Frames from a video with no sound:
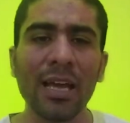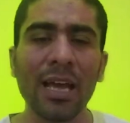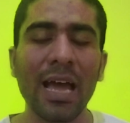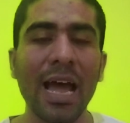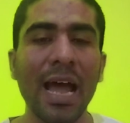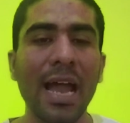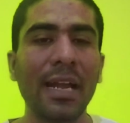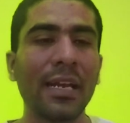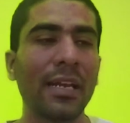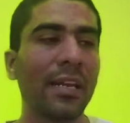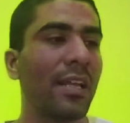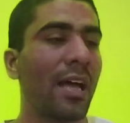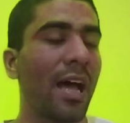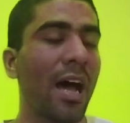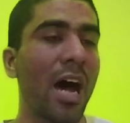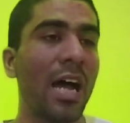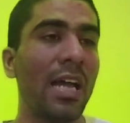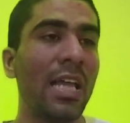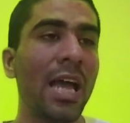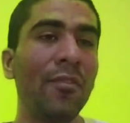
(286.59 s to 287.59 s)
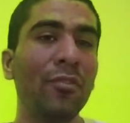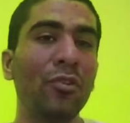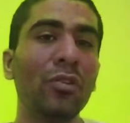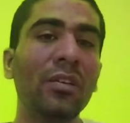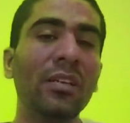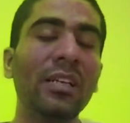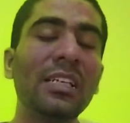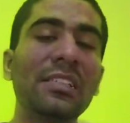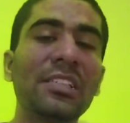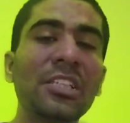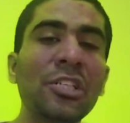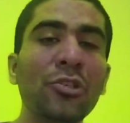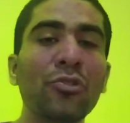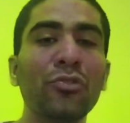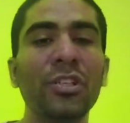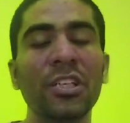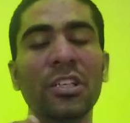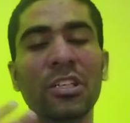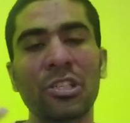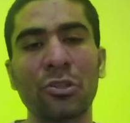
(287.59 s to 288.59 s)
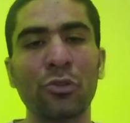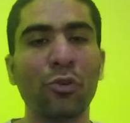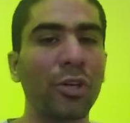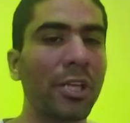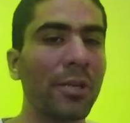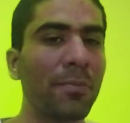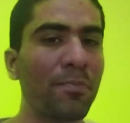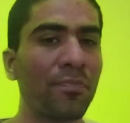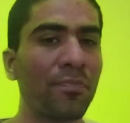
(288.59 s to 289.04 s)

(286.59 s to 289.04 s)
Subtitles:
and I have to listen to their story.